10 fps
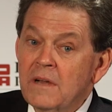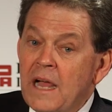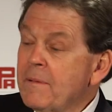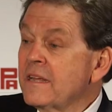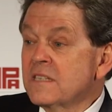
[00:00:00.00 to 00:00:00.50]

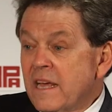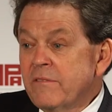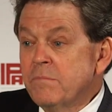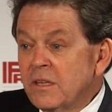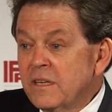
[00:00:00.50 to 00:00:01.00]
I pay
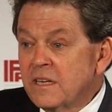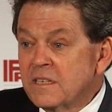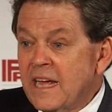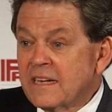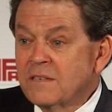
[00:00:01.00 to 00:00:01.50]
$7 million in
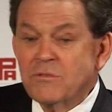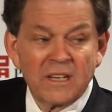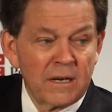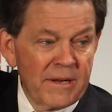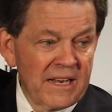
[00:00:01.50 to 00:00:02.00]
taxes, a
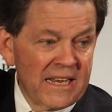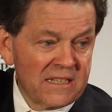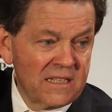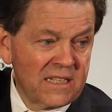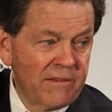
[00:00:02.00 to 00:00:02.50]
little bit
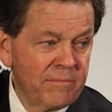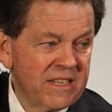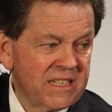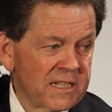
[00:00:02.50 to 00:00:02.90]
less than $7 million,